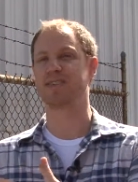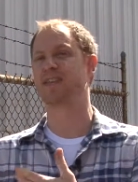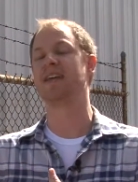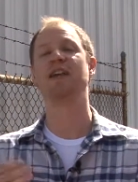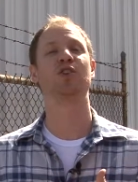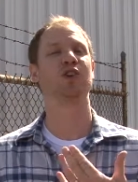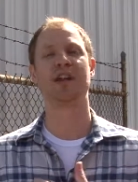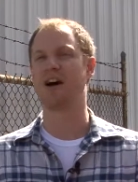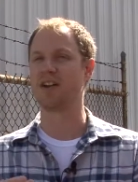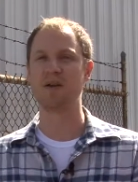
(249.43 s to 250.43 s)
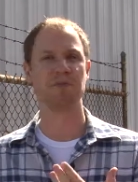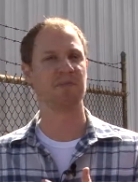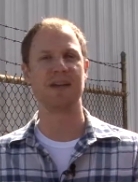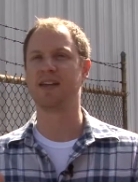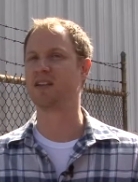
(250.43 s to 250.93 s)
then they learn how to
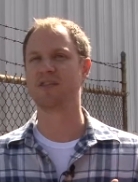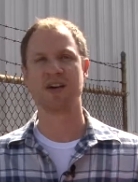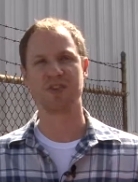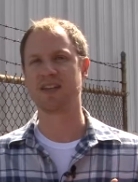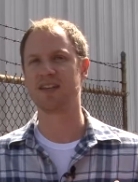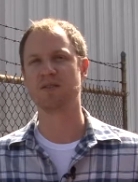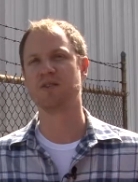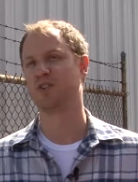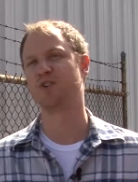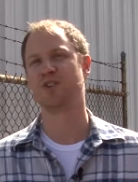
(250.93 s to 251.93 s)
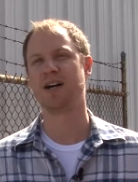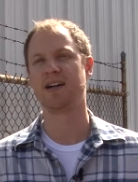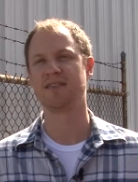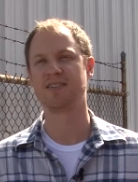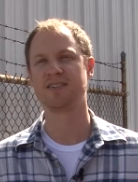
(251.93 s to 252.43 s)
implement and live out the kingdom in their own
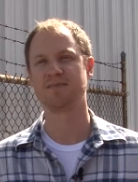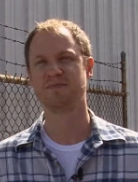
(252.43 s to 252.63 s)
lives.